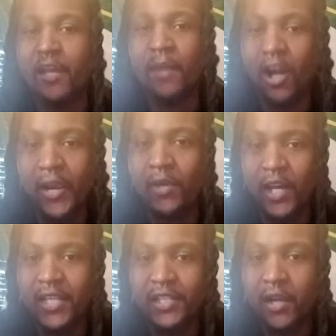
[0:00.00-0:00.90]
Ngabare
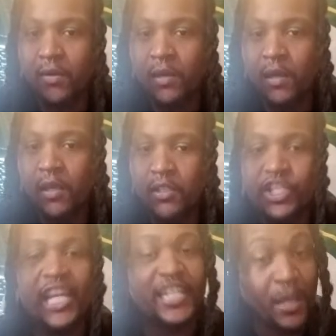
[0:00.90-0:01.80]
was, though?
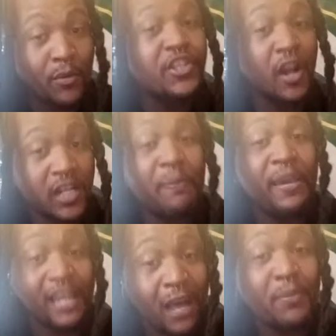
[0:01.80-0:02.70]
JJ was starting to
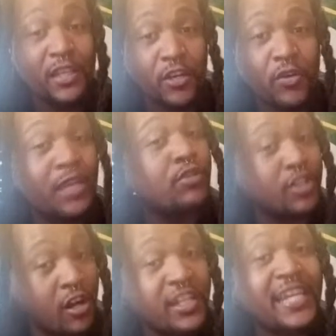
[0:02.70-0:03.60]
pick up a little. He was
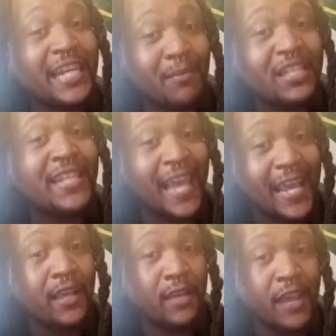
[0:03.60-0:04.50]
starting to get him a
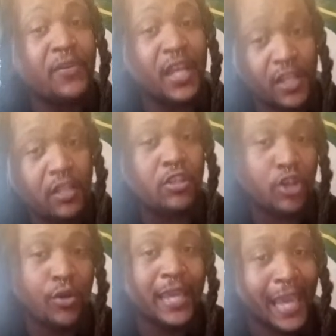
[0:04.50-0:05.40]
sack every other, you
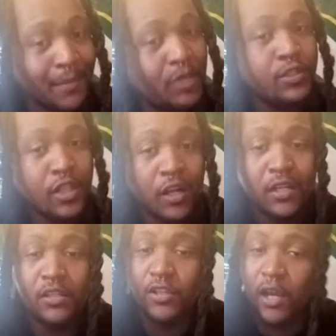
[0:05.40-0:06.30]
know, game. He was
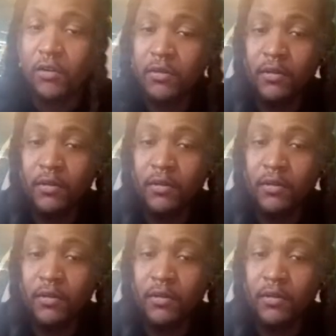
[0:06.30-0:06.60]
starting to, you know.